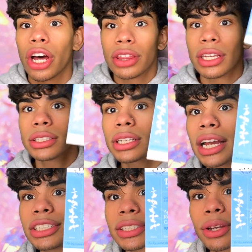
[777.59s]
This,
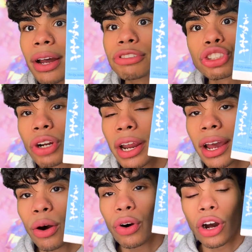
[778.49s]
I'd still have to try it
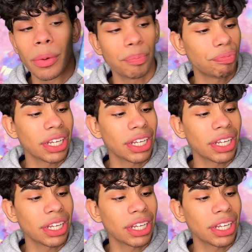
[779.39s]
out.